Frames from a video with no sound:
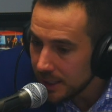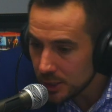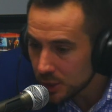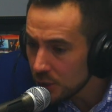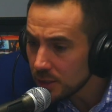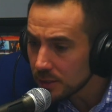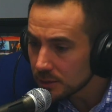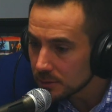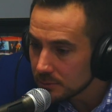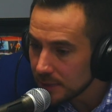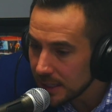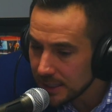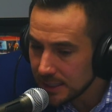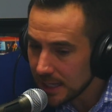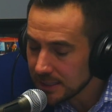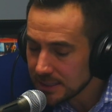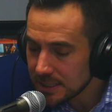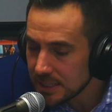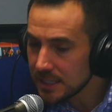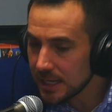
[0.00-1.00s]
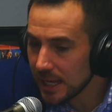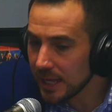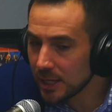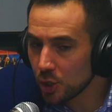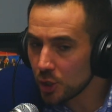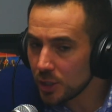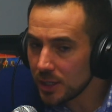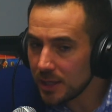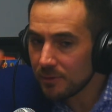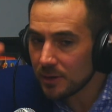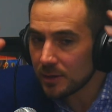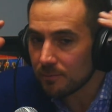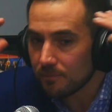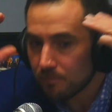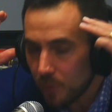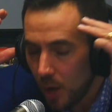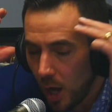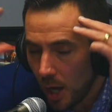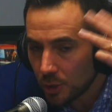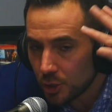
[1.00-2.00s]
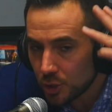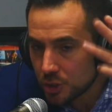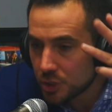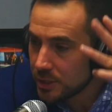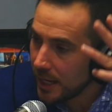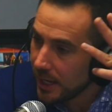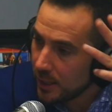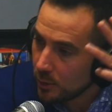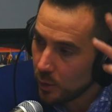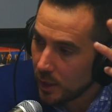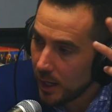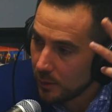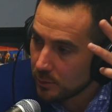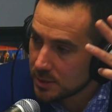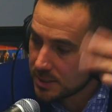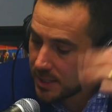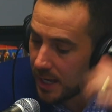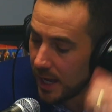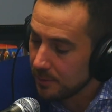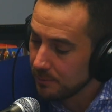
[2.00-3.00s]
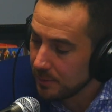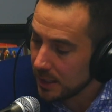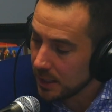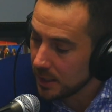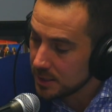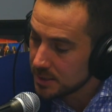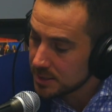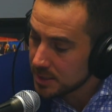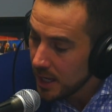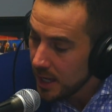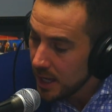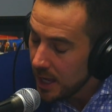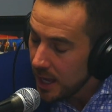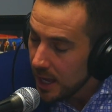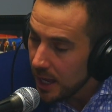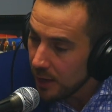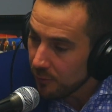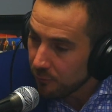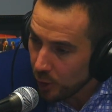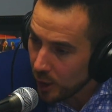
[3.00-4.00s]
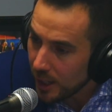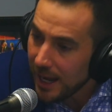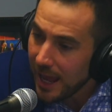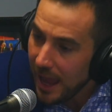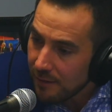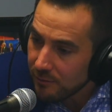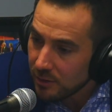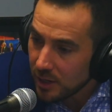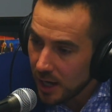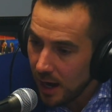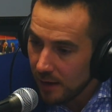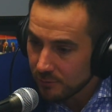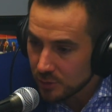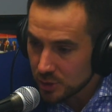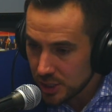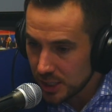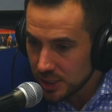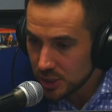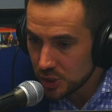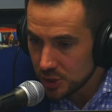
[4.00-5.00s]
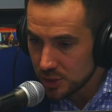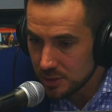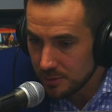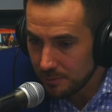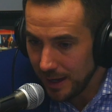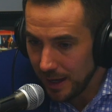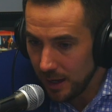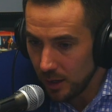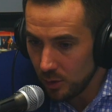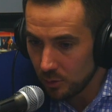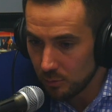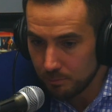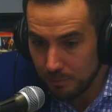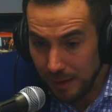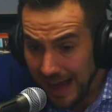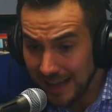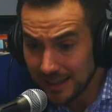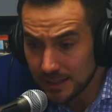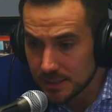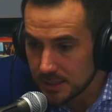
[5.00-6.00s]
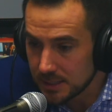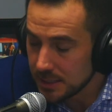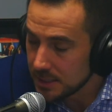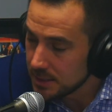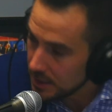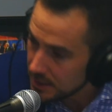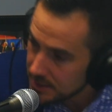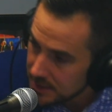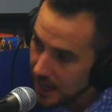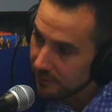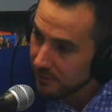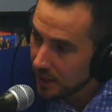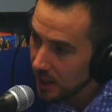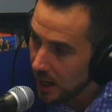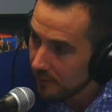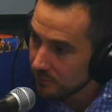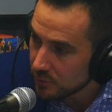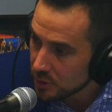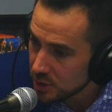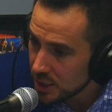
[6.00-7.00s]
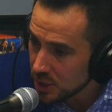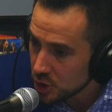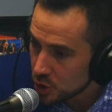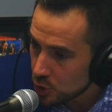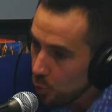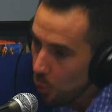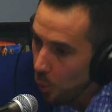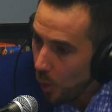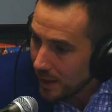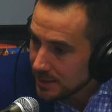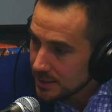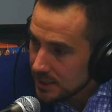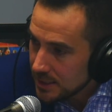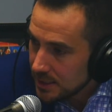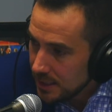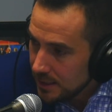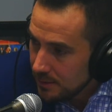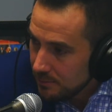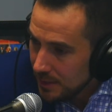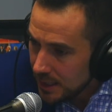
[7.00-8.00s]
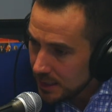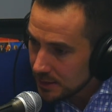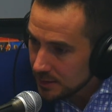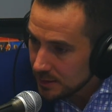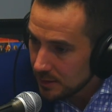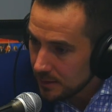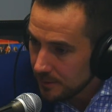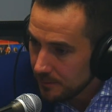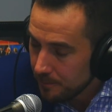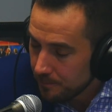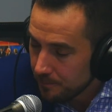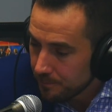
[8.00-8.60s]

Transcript: And he couldn't. He couldn't even understand what I was saying, because if we're going to have a conversations about policies, let's have a conversation. What did he mean?